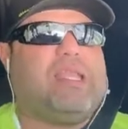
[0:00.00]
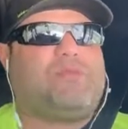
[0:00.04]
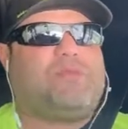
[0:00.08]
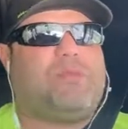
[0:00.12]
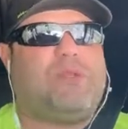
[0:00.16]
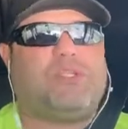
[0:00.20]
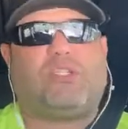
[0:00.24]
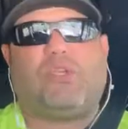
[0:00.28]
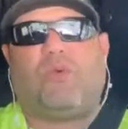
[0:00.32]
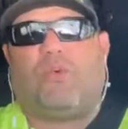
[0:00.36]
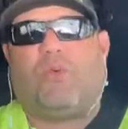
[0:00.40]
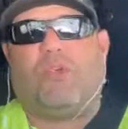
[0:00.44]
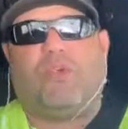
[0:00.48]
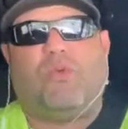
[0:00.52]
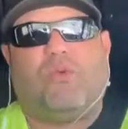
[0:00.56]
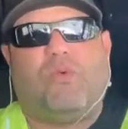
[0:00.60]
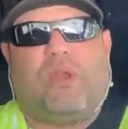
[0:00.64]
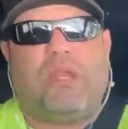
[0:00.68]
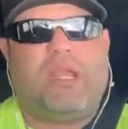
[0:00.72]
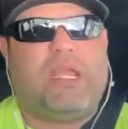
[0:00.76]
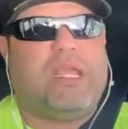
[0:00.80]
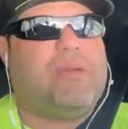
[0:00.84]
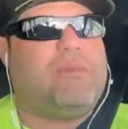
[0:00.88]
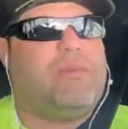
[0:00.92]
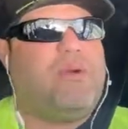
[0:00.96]
especially when you're
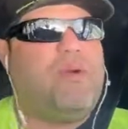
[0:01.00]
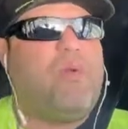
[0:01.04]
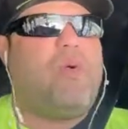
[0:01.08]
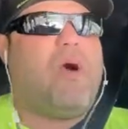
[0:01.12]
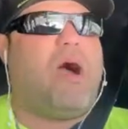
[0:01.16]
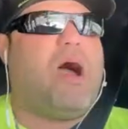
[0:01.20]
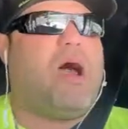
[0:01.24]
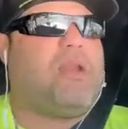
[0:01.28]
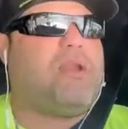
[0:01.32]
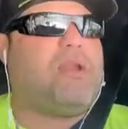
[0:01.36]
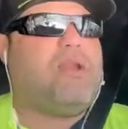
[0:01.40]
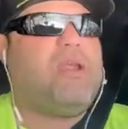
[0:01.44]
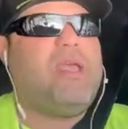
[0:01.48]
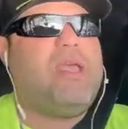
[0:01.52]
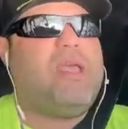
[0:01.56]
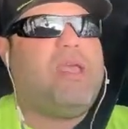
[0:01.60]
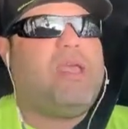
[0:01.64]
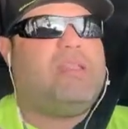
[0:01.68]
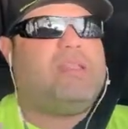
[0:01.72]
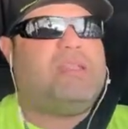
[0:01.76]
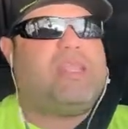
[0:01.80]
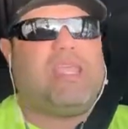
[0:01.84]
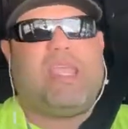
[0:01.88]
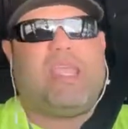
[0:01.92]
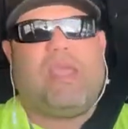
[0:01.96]
running them in water,
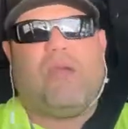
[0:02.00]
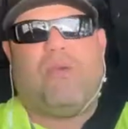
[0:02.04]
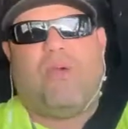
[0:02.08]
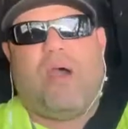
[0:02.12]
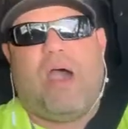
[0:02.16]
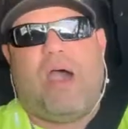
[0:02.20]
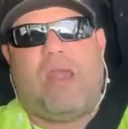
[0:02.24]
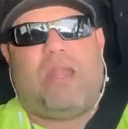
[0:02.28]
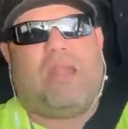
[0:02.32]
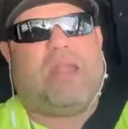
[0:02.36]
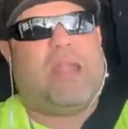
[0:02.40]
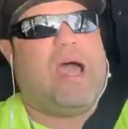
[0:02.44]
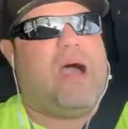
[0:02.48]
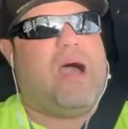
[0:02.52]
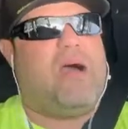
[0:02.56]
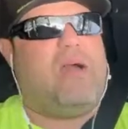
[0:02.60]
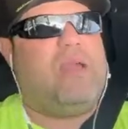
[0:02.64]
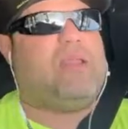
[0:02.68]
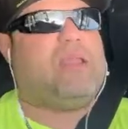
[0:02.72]
they get rotted out.